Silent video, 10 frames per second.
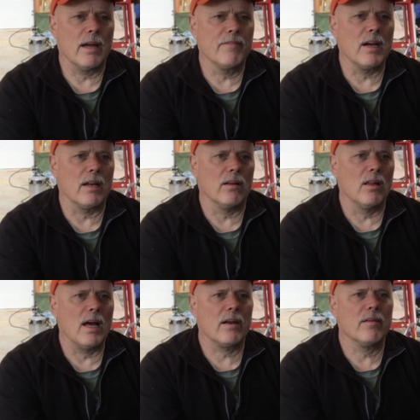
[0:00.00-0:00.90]
I've got a
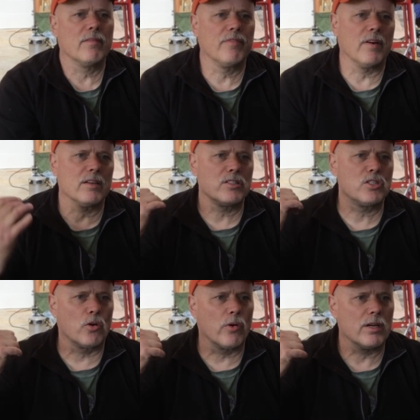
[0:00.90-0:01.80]
lot of uh,
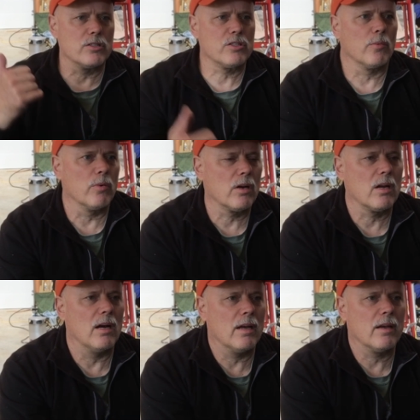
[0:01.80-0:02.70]
storage to work
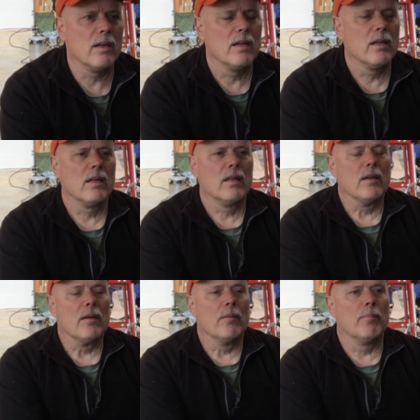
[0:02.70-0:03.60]
on.
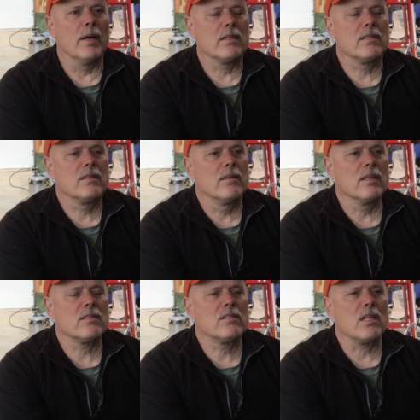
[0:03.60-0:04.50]
But
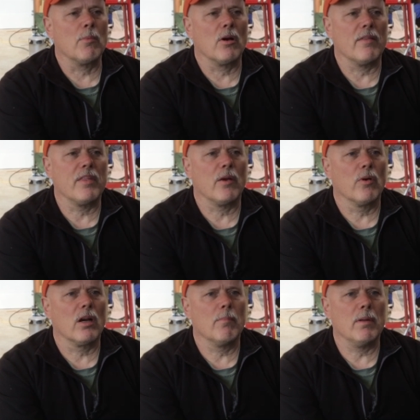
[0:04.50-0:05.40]
this summer, I think we're
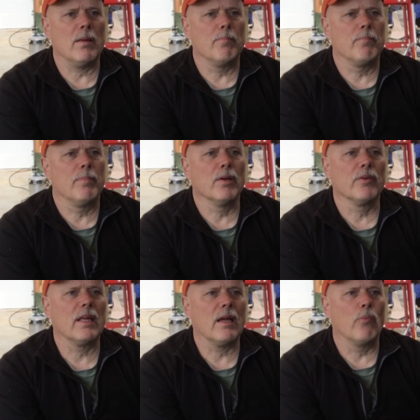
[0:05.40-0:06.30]
going to be
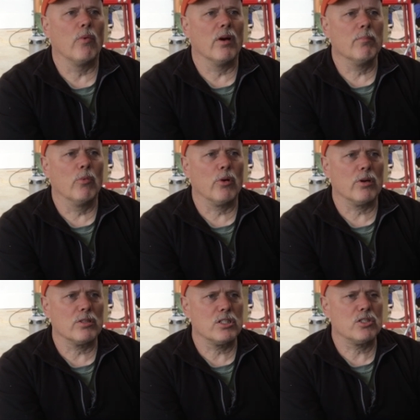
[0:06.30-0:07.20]
building one
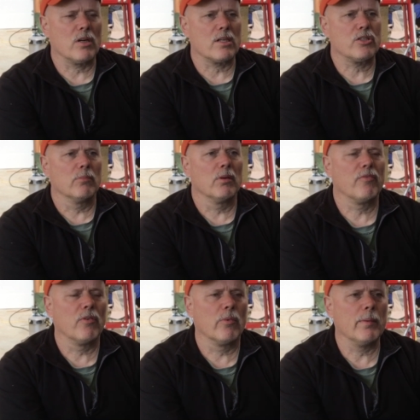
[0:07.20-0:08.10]
more structure
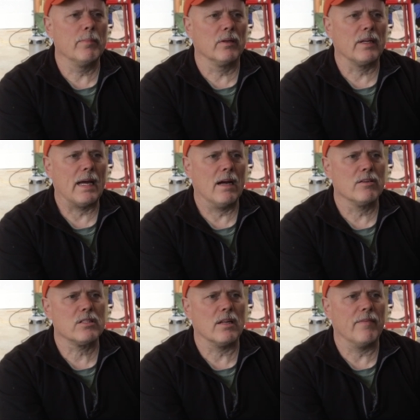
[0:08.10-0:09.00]
before we build a
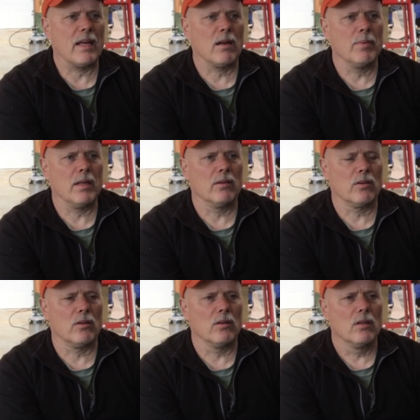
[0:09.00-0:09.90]
house, and that'll be a
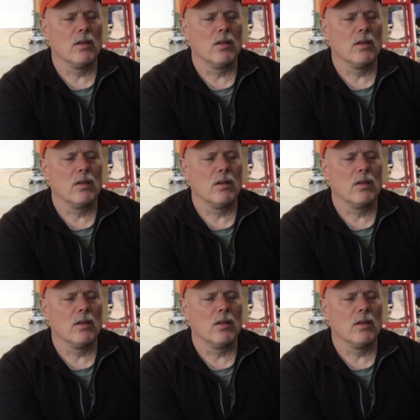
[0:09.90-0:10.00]
little